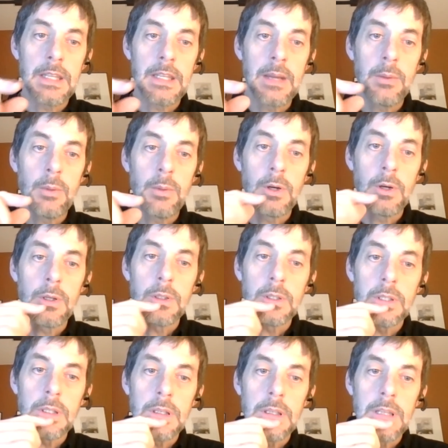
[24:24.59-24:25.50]

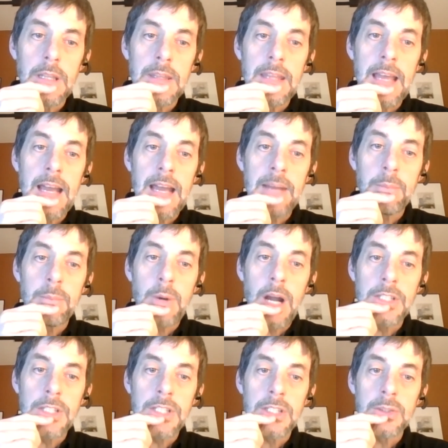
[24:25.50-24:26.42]
that
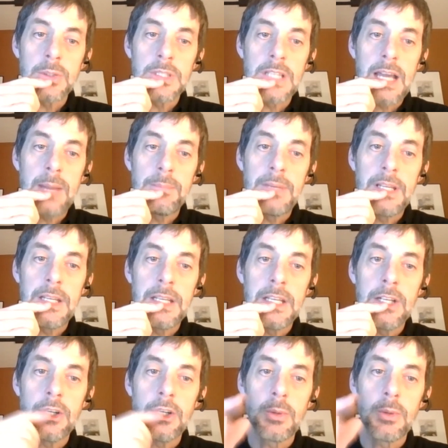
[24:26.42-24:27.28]
project was happening in,